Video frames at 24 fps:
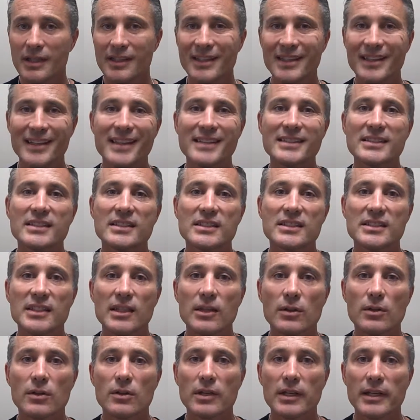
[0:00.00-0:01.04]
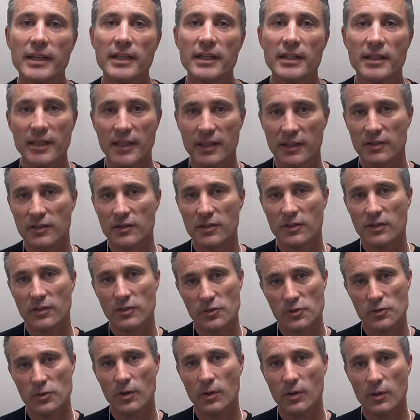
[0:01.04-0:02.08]
necessarily needed to
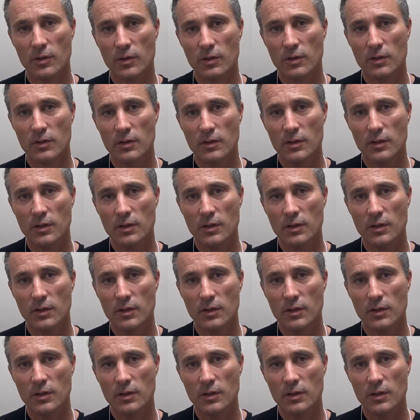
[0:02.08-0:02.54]
control